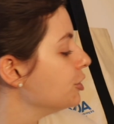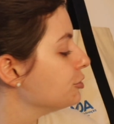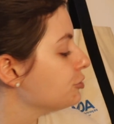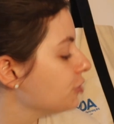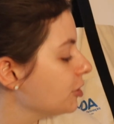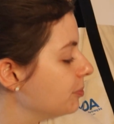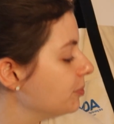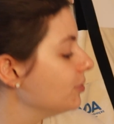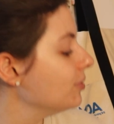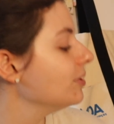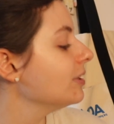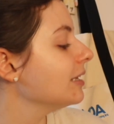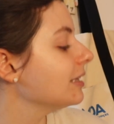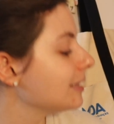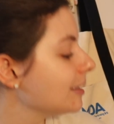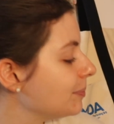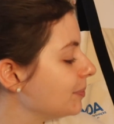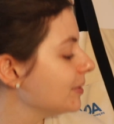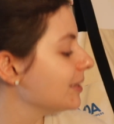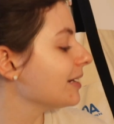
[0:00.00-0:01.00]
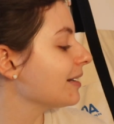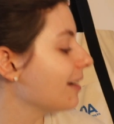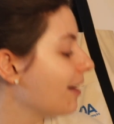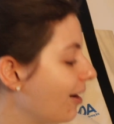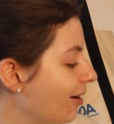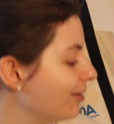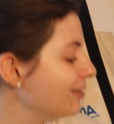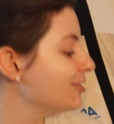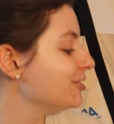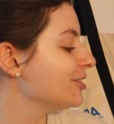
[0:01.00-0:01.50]
Triple Lipid and
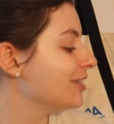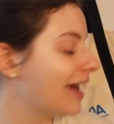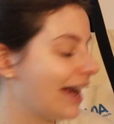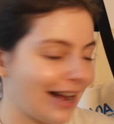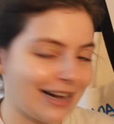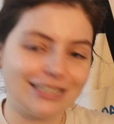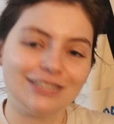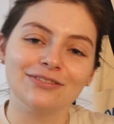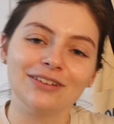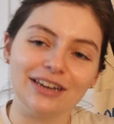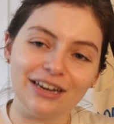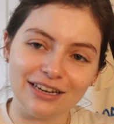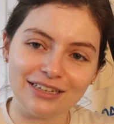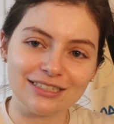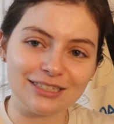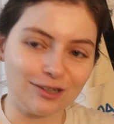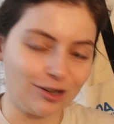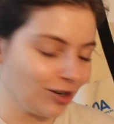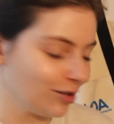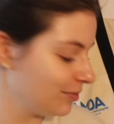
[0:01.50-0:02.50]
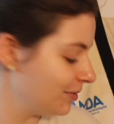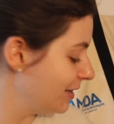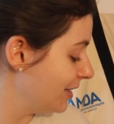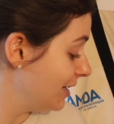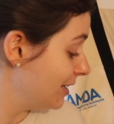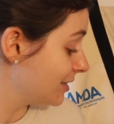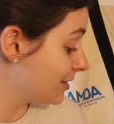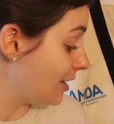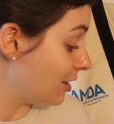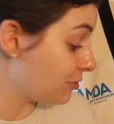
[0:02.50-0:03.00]
Collagen Activating Serum.
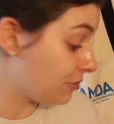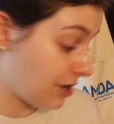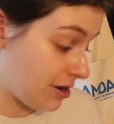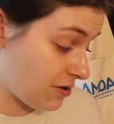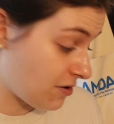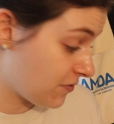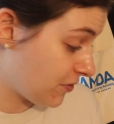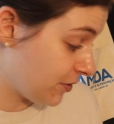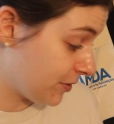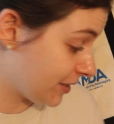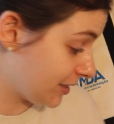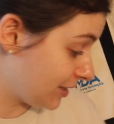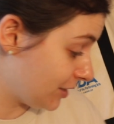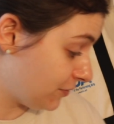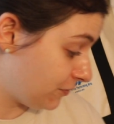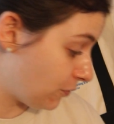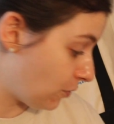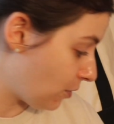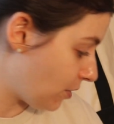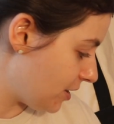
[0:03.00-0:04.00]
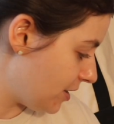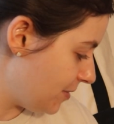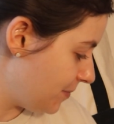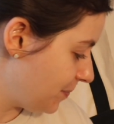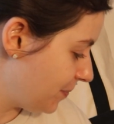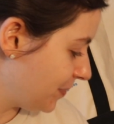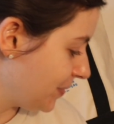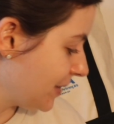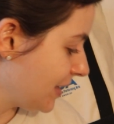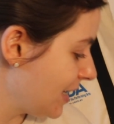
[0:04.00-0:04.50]
It's got great reviews on Sephora.
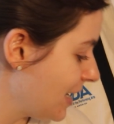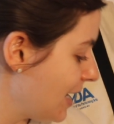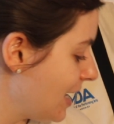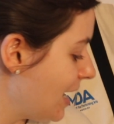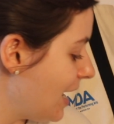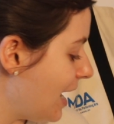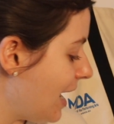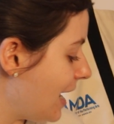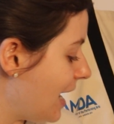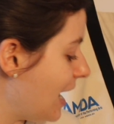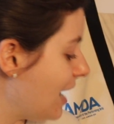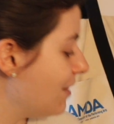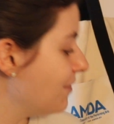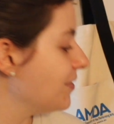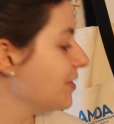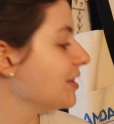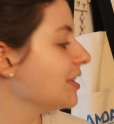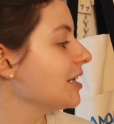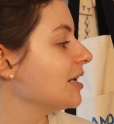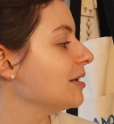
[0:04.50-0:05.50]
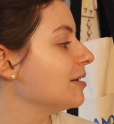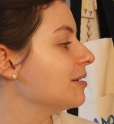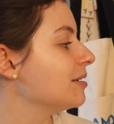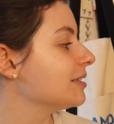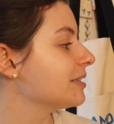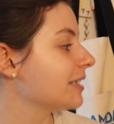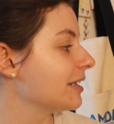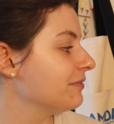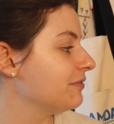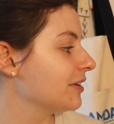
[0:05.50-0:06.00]
I have the
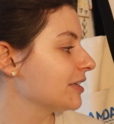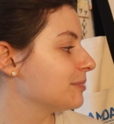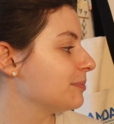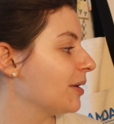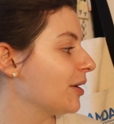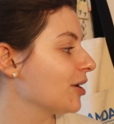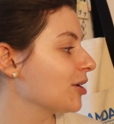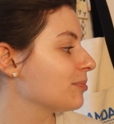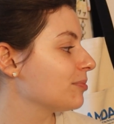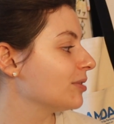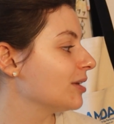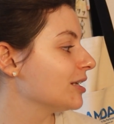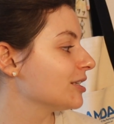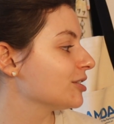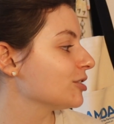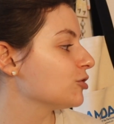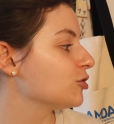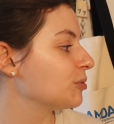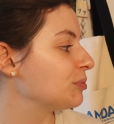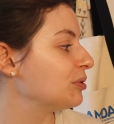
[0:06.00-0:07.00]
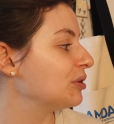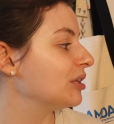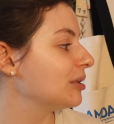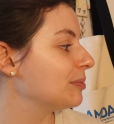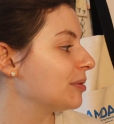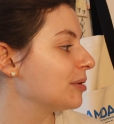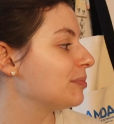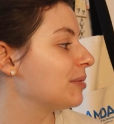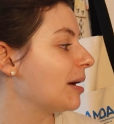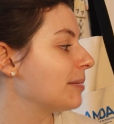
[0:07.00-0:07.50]
Skin Fix Barrier Plus Triple
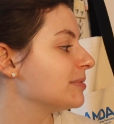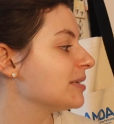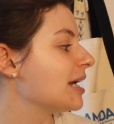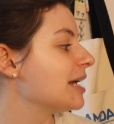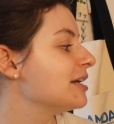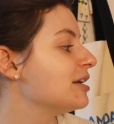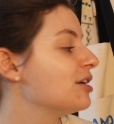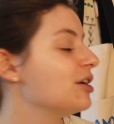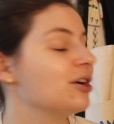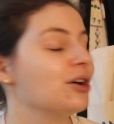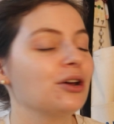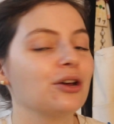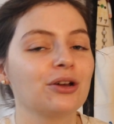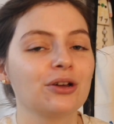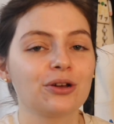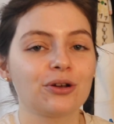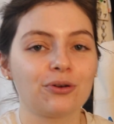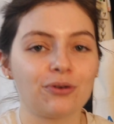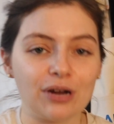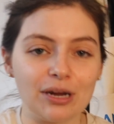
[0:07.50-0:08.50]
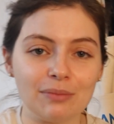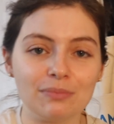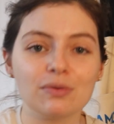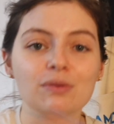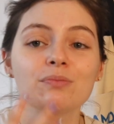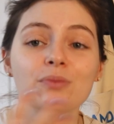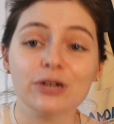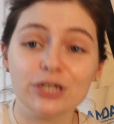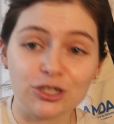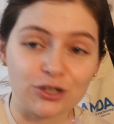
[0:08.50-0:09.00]
Lipid Peptide Cream
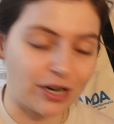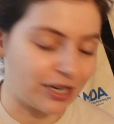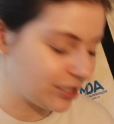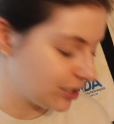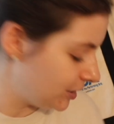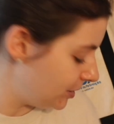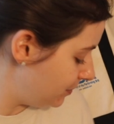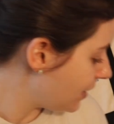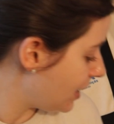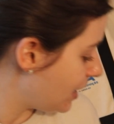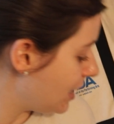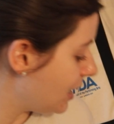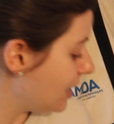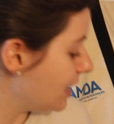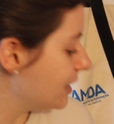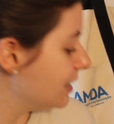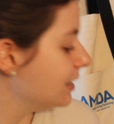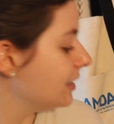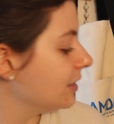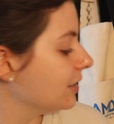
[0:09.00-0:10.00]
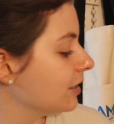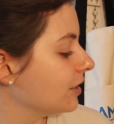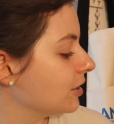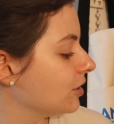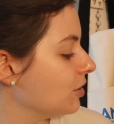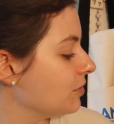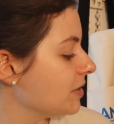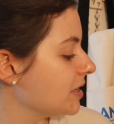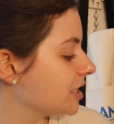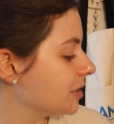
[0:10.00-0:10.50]
Moisturizer. A
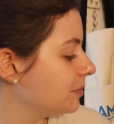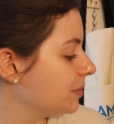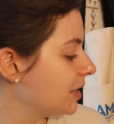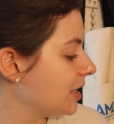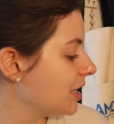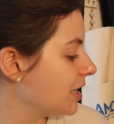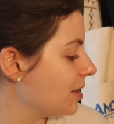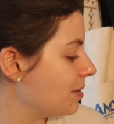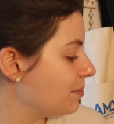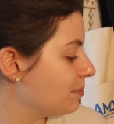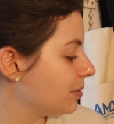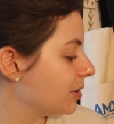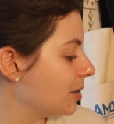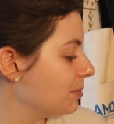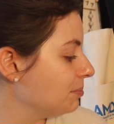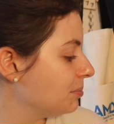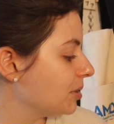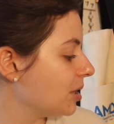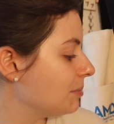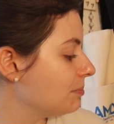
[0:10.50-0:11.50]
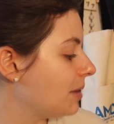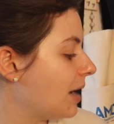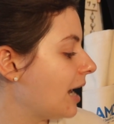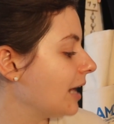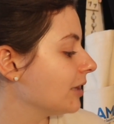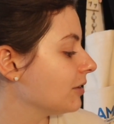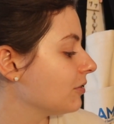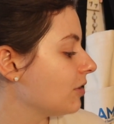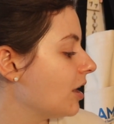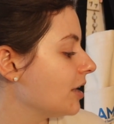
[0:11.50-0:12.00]
Glow Recipe Plum Plump
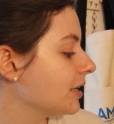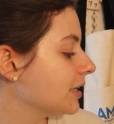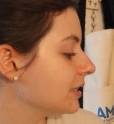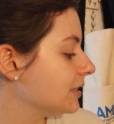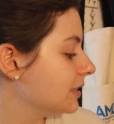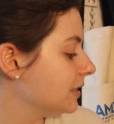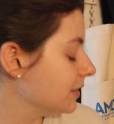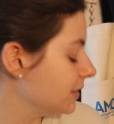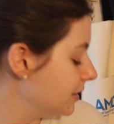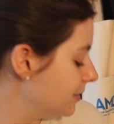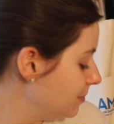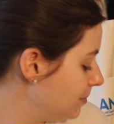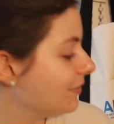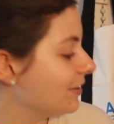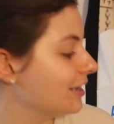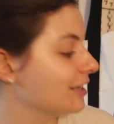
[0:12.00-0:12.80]
Hyaluronic Serum.